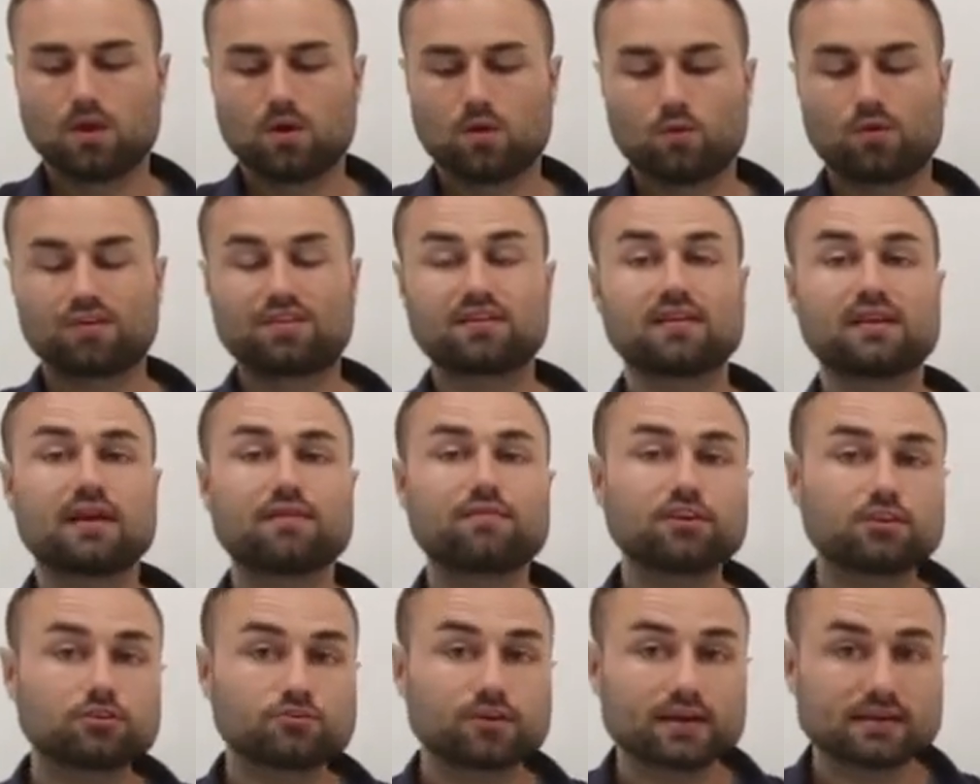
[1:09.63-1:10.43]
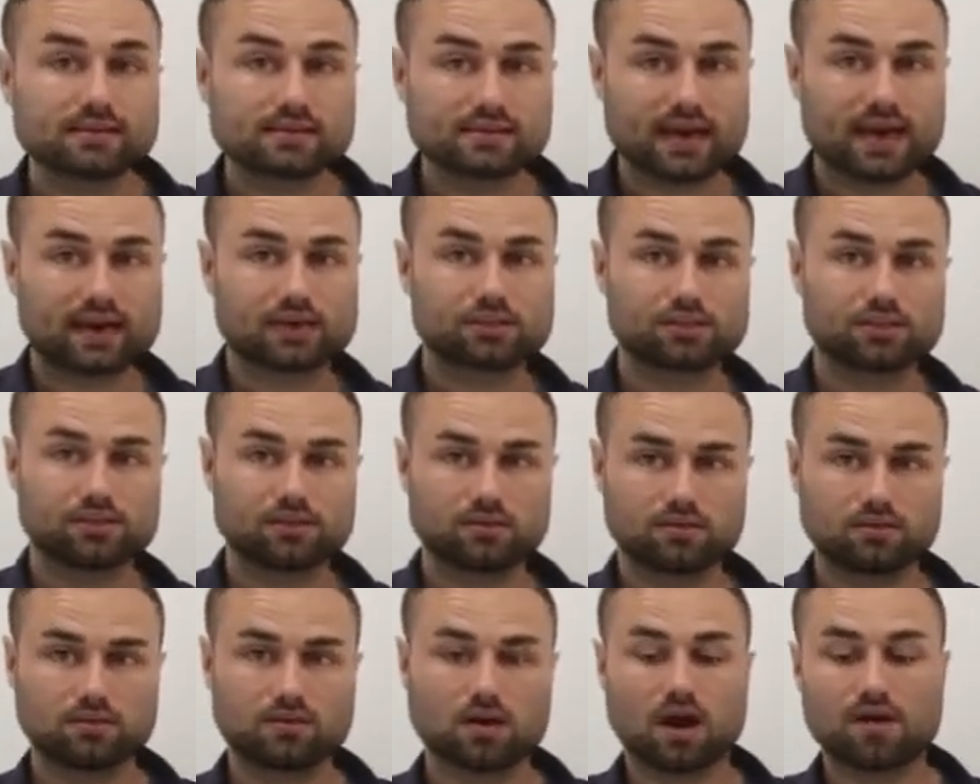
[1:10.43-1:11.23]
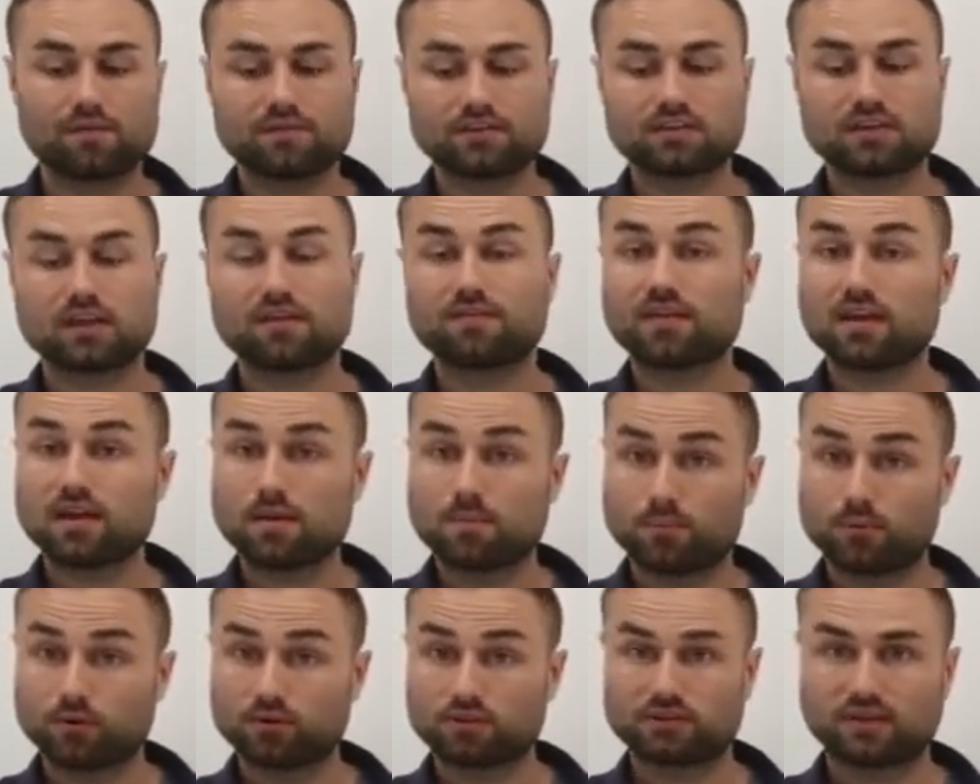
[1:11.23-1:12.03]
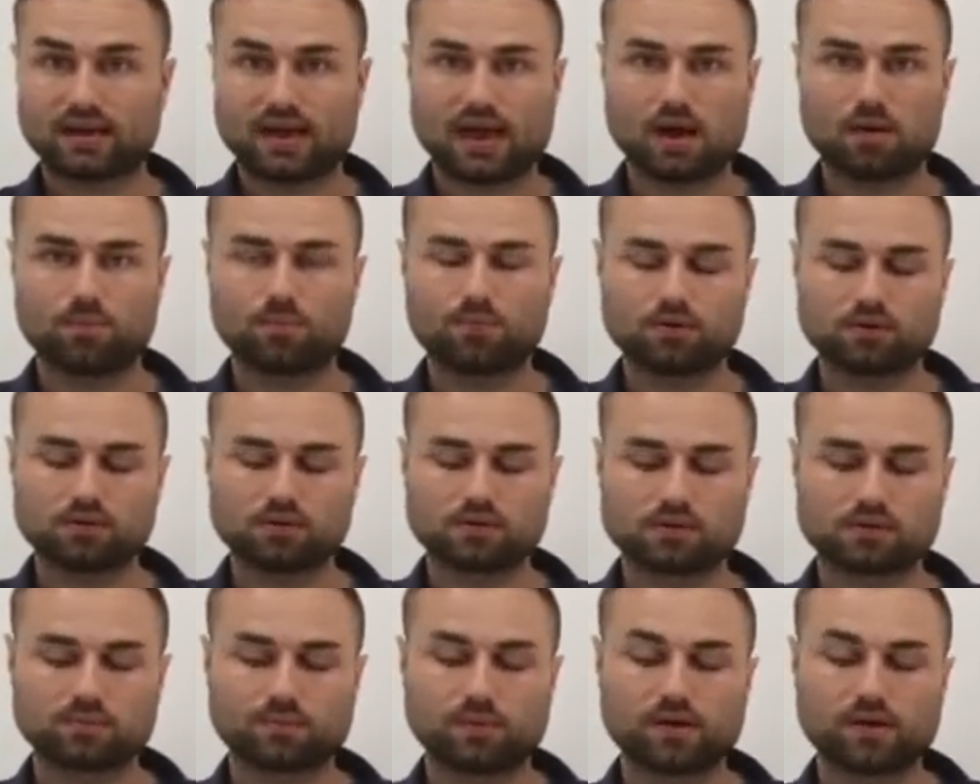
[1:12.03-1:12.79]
Within every transaction, obviously you have inputs and outputs,